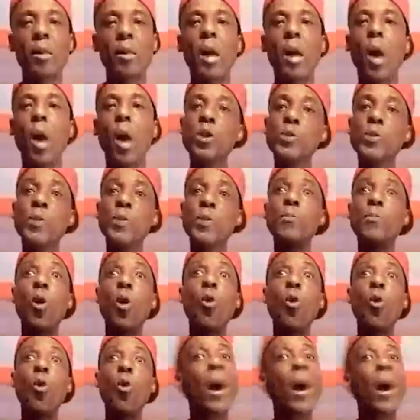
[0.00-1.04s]
I will spend about
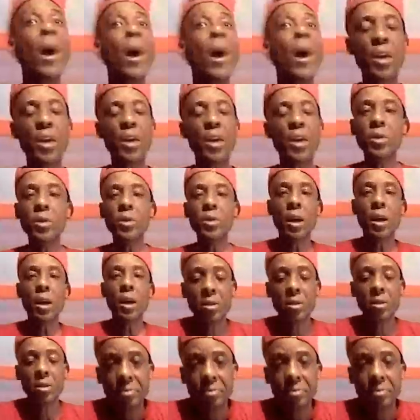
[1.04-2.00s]
one year in New York.